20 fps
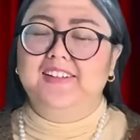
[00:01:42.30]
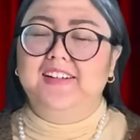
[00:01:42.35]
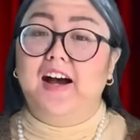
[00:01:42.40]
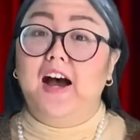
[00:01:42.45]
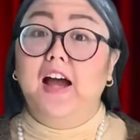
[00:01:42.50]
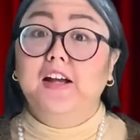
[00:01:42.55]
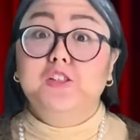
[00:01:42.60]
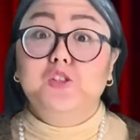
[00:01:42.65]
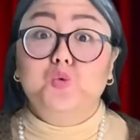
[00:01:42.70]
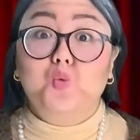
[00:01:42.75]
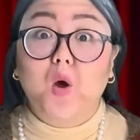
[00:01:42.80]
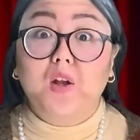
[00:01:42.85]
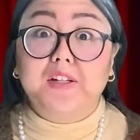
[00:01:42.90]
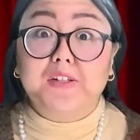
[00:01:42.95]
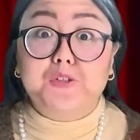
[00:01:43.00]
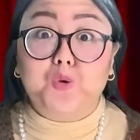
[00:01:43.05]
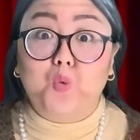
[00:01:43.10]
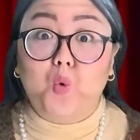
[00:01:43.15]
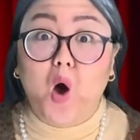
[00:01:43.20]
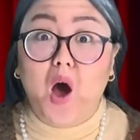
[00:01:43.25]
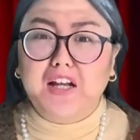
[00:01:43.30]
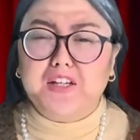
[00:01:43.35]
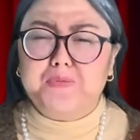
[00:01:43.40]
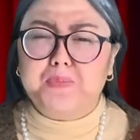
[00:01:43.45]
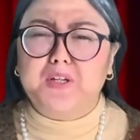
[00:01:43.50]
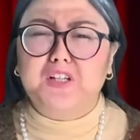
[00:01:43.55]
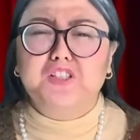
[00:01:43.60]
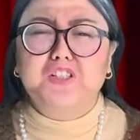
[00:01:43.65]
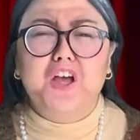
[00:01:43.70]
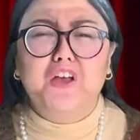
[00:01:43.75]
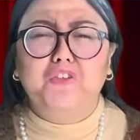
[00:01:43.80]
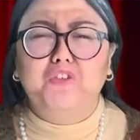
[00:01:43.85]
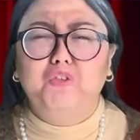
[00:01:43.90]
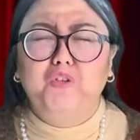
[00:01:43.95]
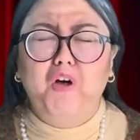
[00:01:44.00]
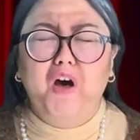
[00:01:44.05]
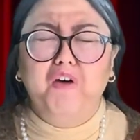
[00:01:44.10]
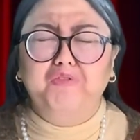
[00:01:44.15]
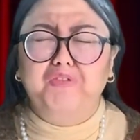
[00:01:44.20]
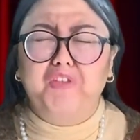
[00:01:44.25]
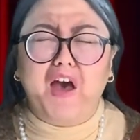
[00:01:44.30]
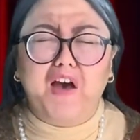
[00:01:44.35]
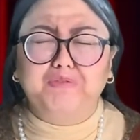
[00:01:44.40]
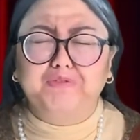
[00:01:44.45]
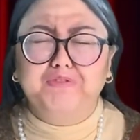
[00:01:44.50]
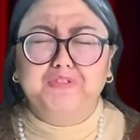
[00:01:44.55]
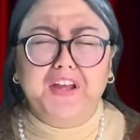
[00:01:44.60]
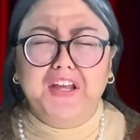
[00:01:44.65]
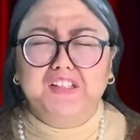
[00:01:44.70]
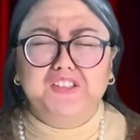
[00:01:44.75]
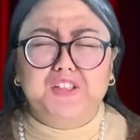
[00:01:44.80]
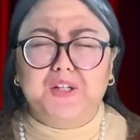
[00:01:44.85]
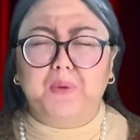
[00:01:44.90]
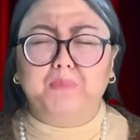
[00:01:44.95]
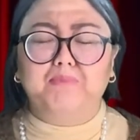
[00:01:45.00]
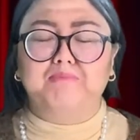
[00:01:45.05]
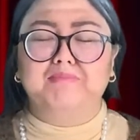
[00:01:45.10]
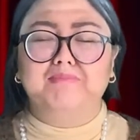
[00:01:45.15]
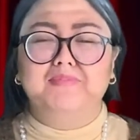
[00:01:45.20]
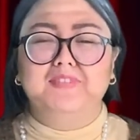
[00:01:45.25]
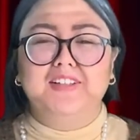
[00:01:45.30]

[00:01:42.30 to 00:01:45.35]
I just wanted to watch because I love that Phantom.